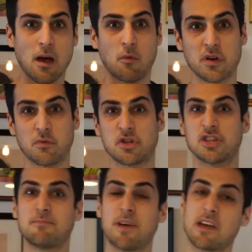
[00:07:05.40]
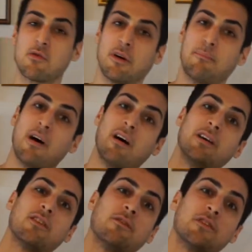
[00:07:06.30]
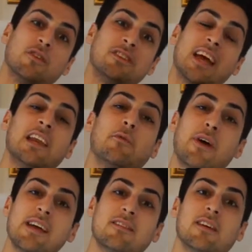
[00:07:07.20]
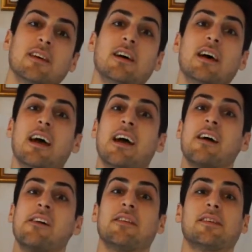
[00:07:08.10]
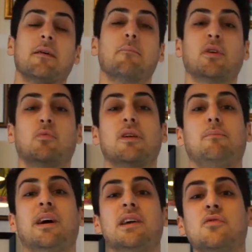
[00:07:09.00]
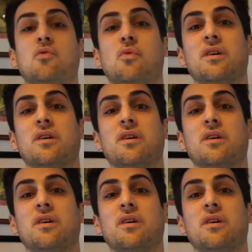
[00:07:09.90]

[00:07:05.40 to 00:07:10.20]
We just pay you a part of your daily rate, but we'll pay you